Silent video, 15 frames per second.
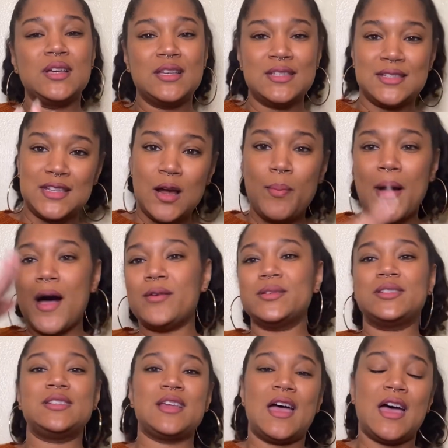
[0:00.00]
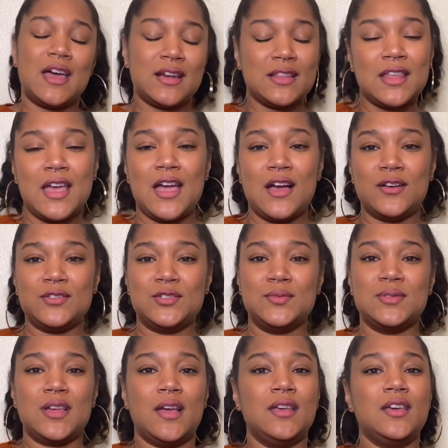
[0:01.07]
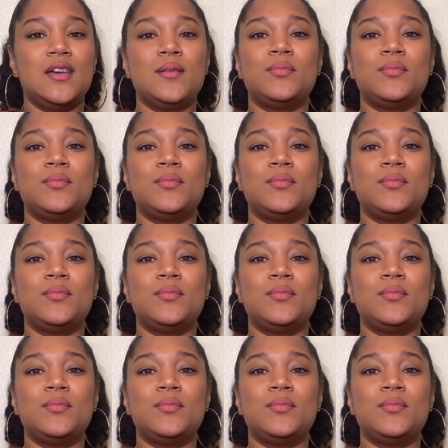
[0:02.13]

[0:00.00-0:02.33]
Step outside of the house. She was like, yeah,